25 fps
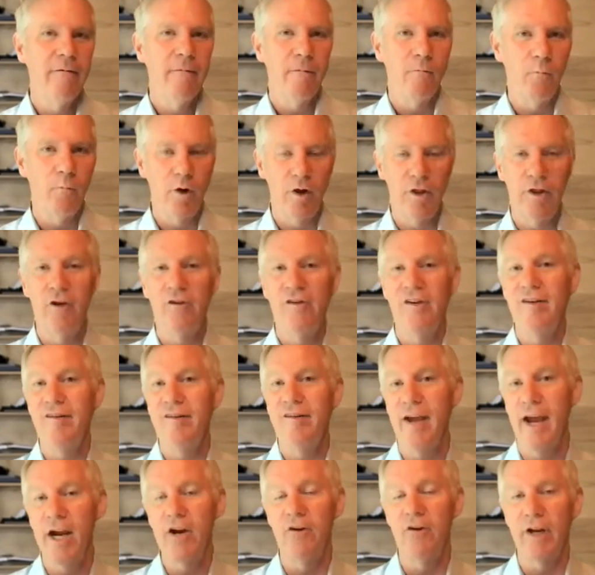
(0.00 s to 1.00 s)
where there's
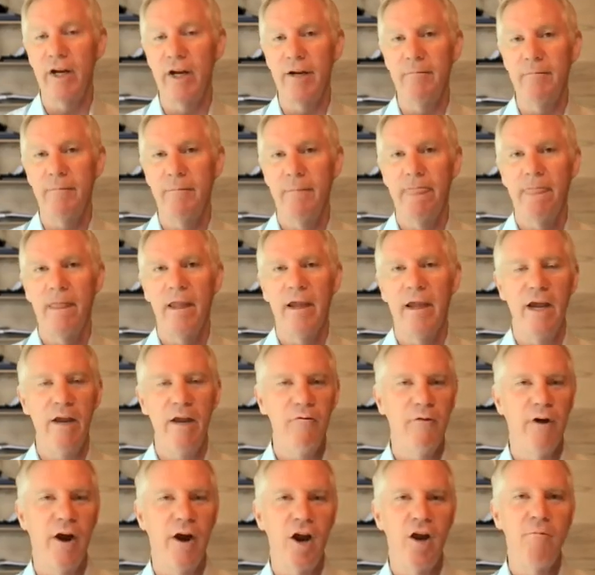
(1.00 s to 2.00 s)
integrity,
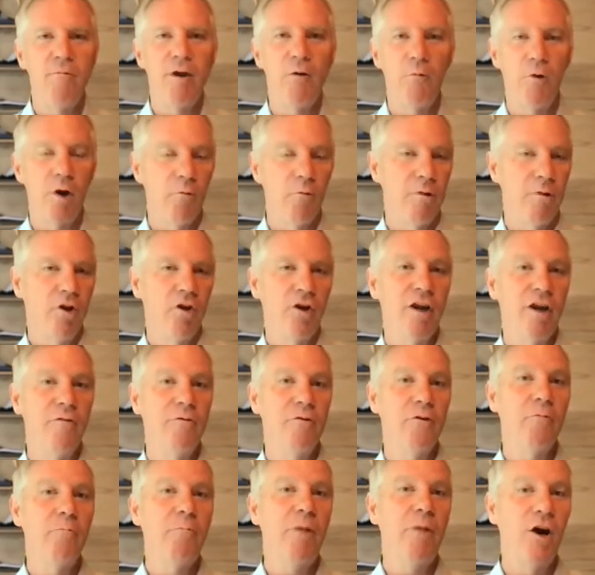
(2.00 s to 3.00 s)
environment where we're looking
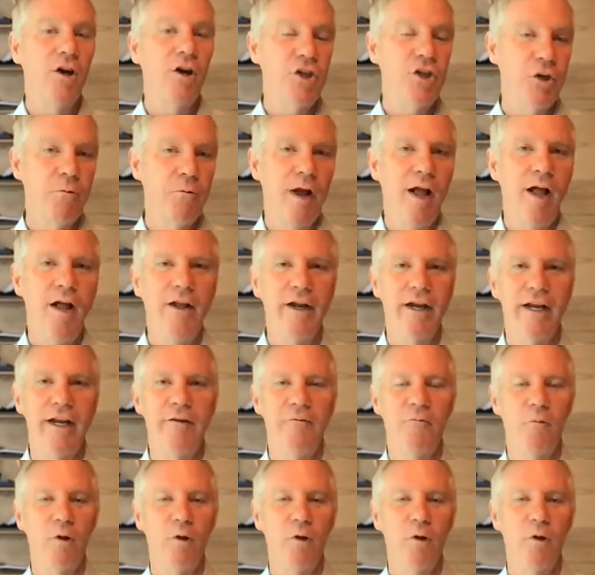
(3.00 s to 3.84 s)
for punctuality,